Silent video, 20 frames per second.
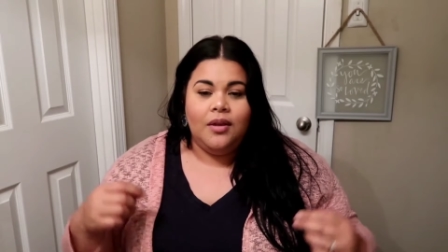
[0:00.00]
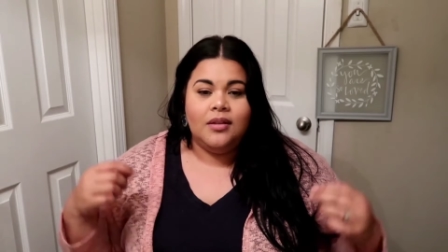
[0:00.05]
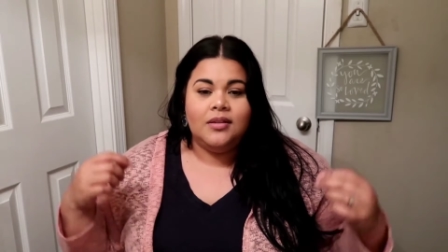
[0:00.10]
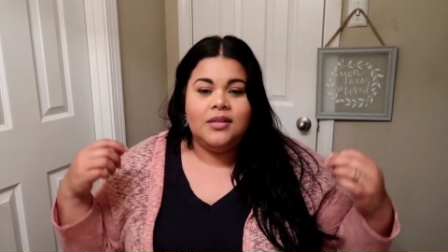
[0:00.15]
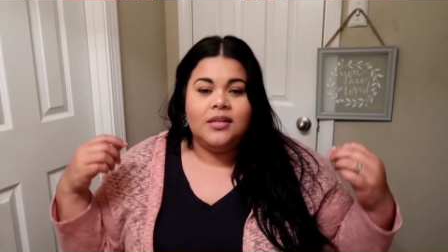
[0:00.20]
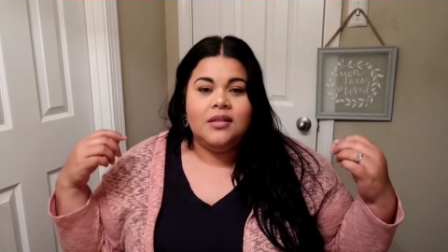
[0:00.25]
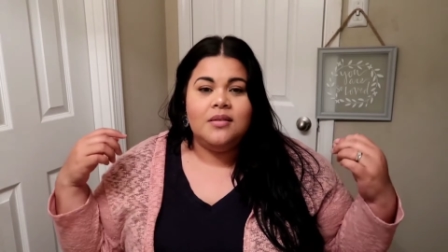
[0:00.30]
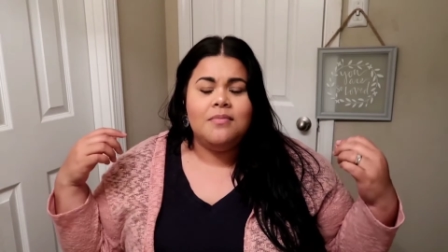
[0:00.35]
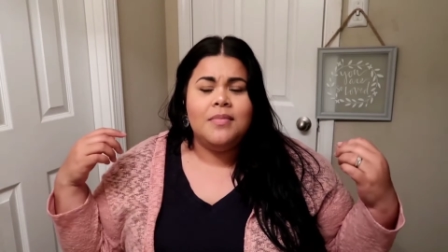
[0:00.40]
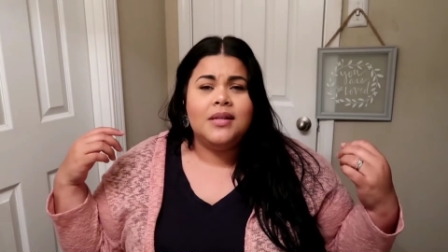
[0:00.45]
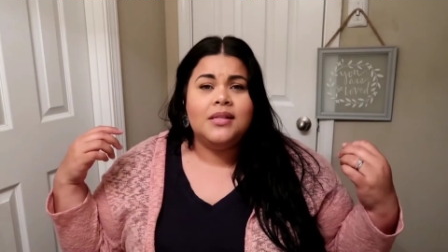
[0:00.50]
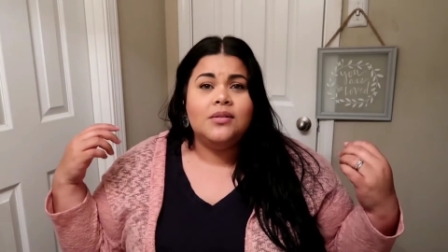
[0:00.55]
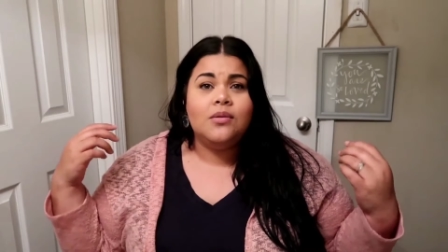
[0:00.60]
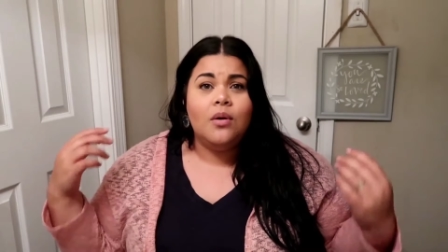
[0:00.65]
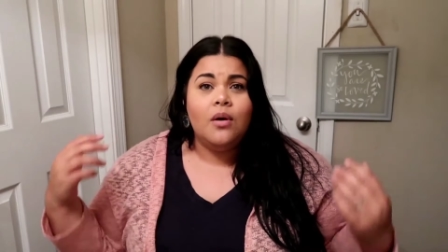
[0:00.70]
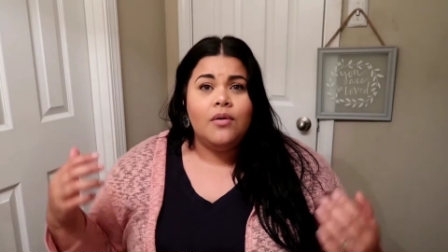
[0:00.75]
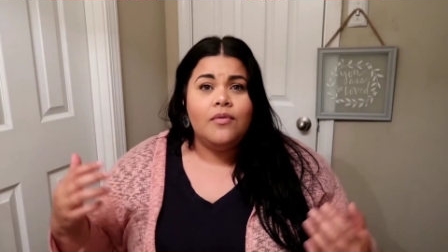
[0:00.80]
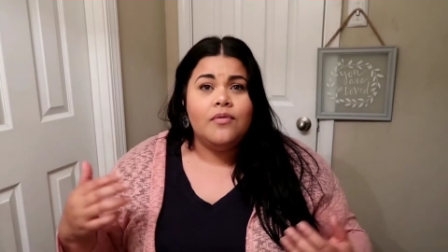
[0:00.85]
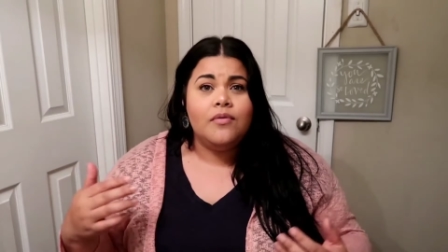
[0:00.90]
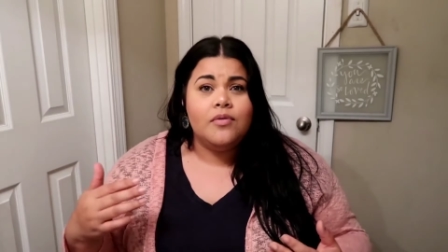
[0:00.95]
and to the mental
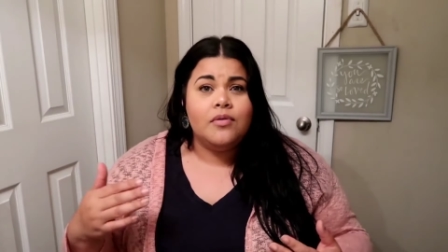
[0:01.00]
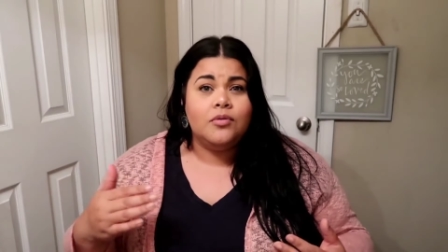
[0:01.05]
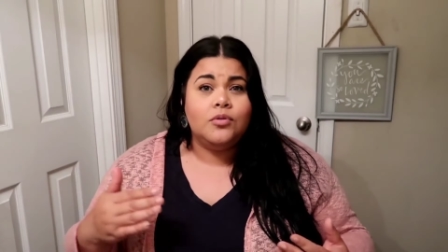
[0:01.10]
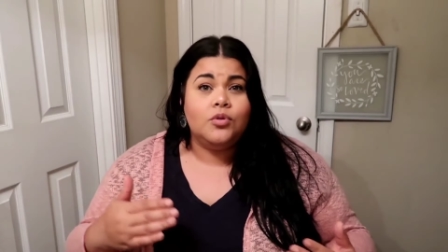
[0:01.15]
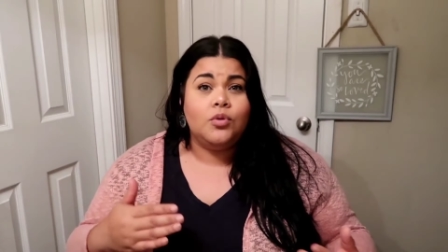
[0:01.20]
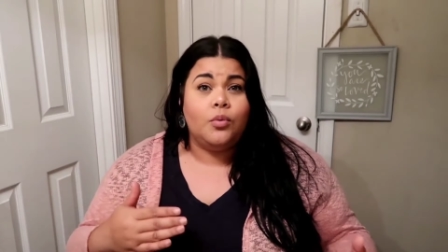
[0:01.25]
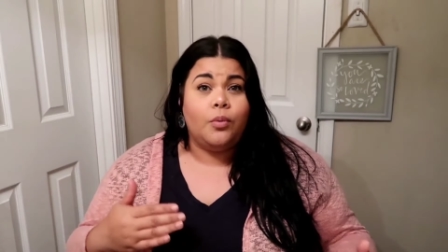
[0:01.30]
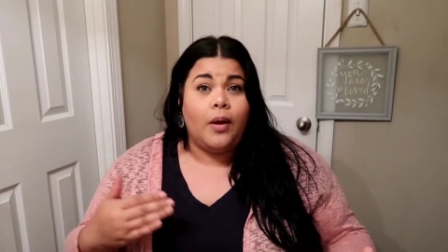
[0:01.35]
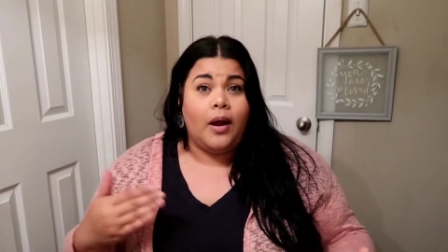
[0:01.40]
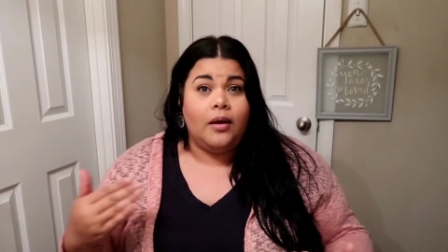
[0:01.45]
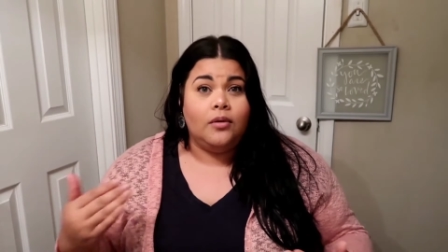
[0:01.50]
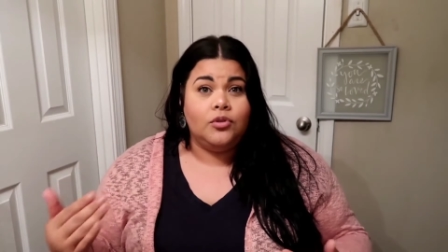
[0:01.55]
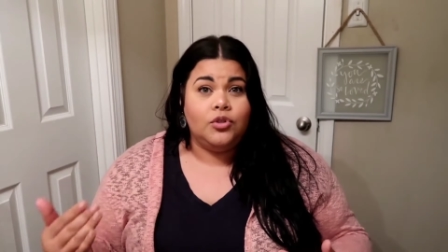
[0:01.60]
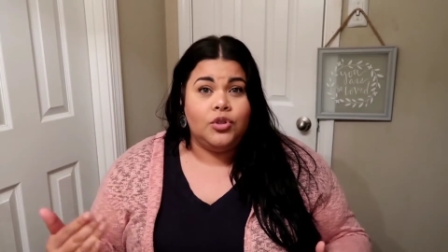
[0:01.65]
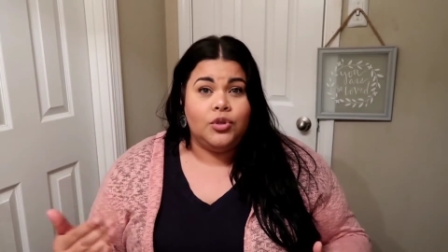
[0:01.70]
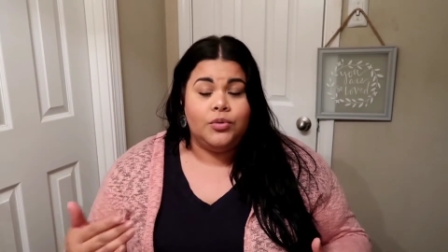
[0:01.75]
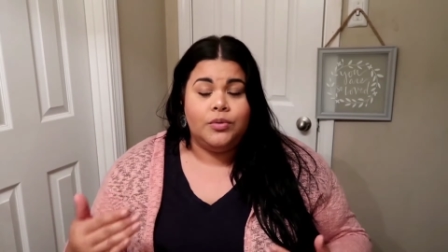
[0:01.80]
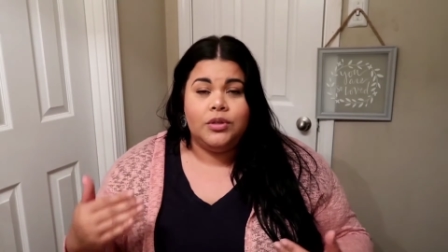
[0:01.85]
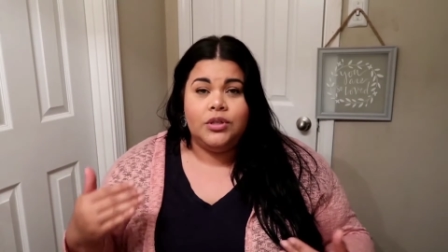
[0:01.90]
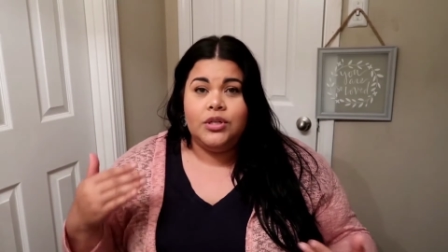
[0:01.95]
health of those around
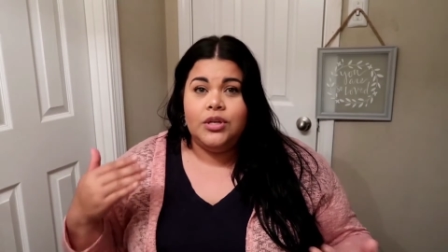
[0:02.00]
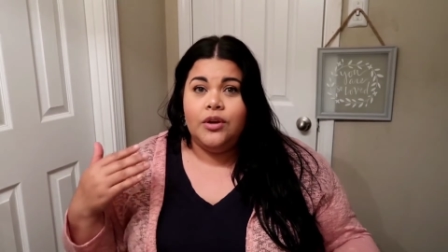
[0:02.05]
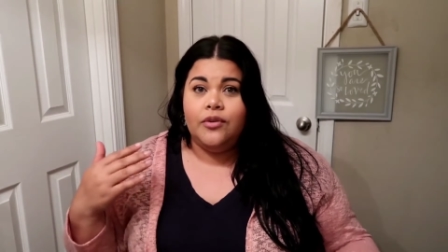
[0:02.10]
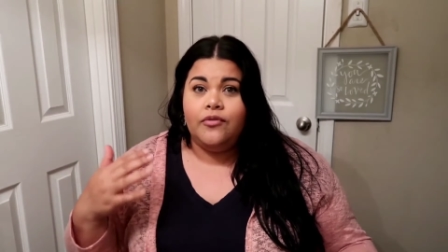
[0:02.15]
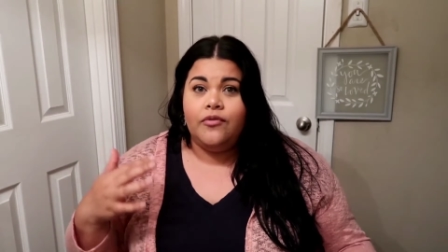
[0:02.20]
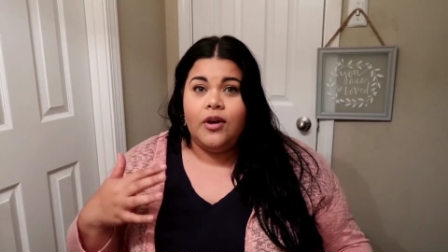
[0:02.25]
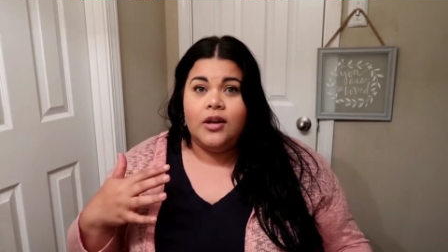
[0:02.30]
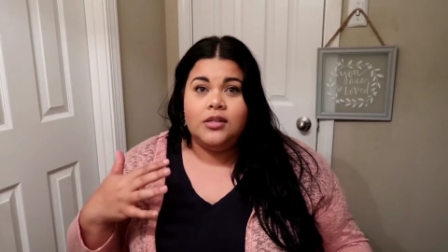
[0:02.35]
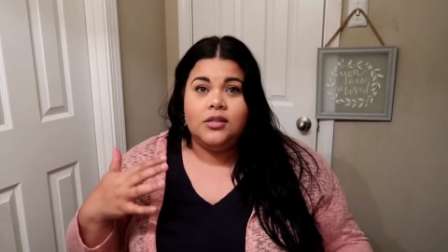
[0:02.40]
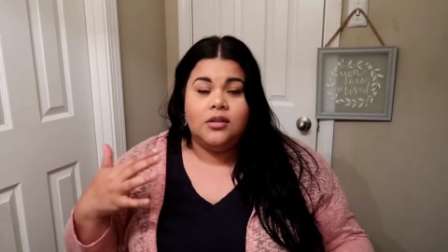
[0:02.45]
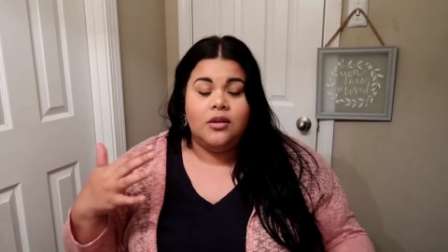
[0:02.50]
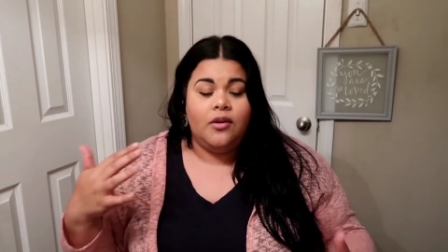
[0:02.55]
you and to your friends,